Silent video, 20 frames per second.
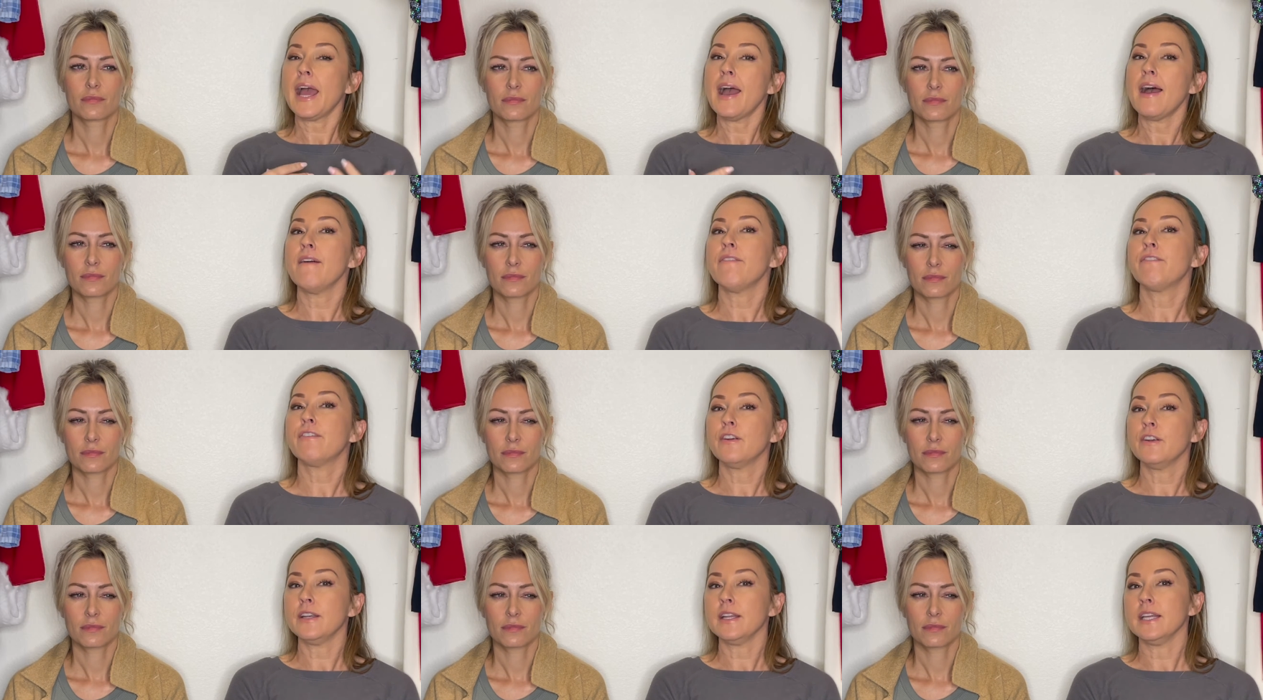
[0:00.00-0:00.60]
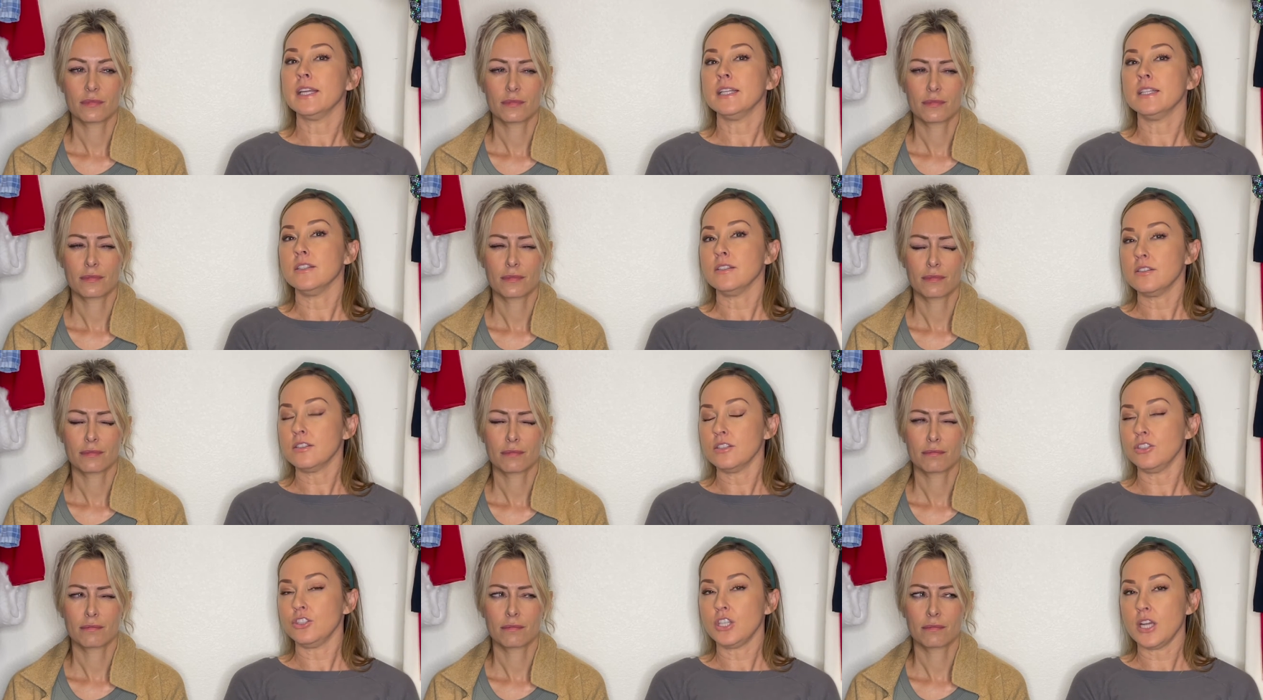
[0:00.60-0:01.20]
Speaker 1: effort in to
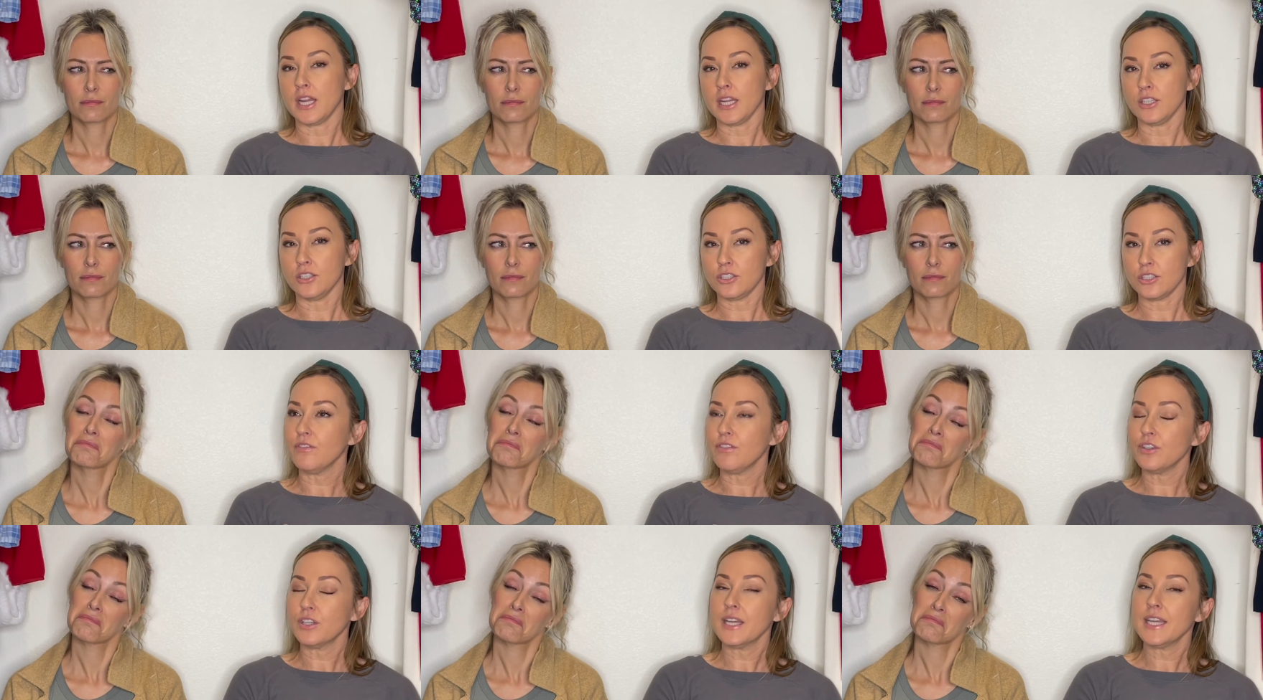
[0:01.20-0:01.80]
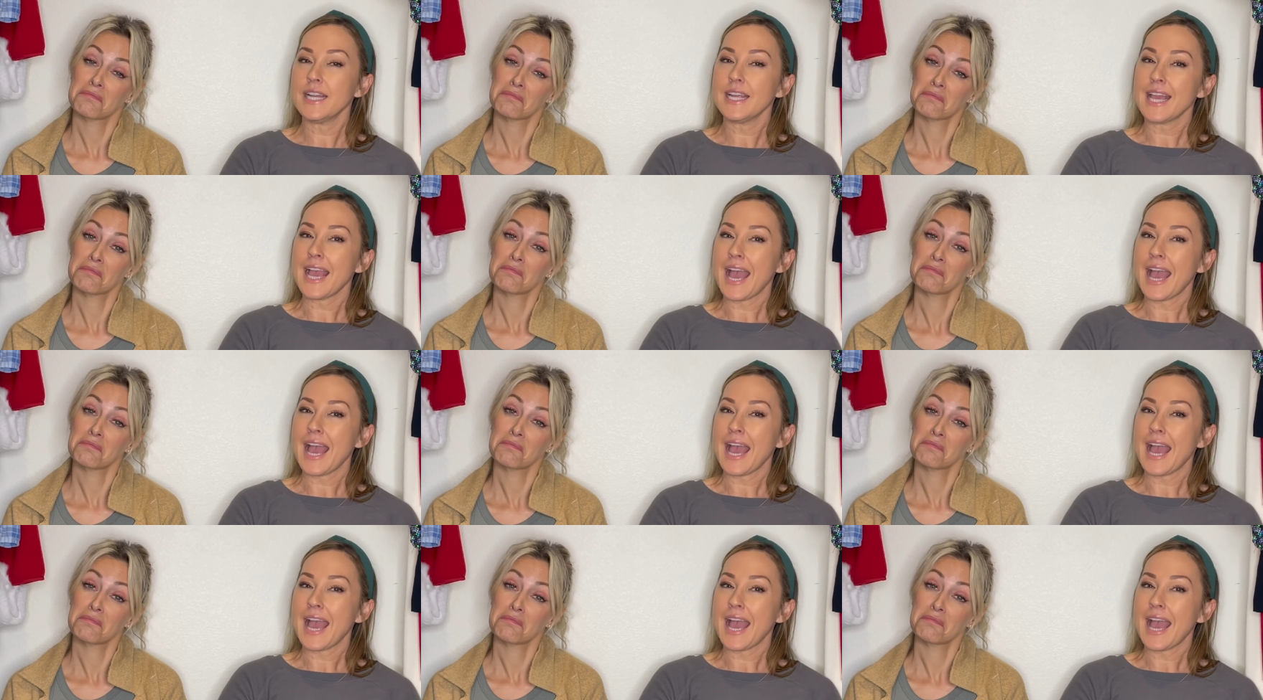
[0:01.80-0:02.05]
change. If you're getting